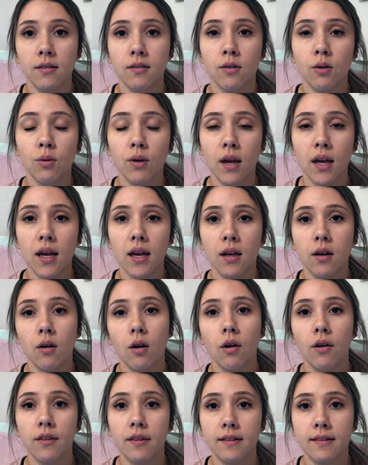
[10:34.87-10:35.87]
soaking in
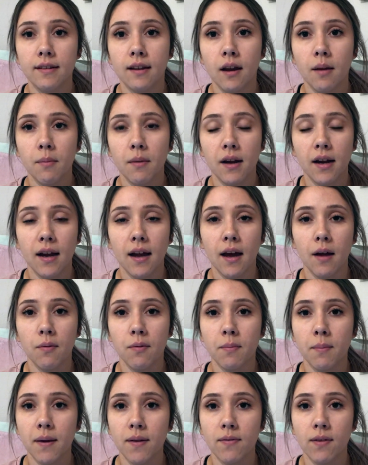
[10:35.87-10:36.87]
all this time that I had
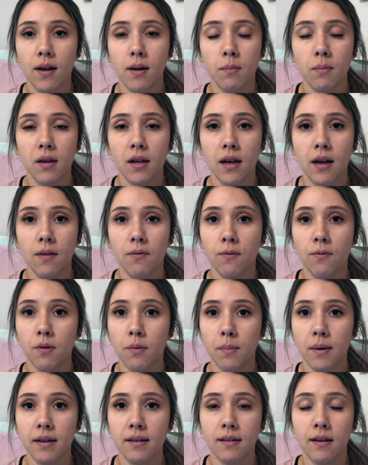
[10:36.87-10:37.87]
with my family and for
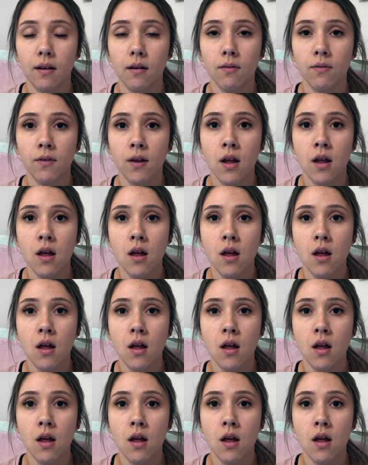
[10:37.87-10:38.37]
myself.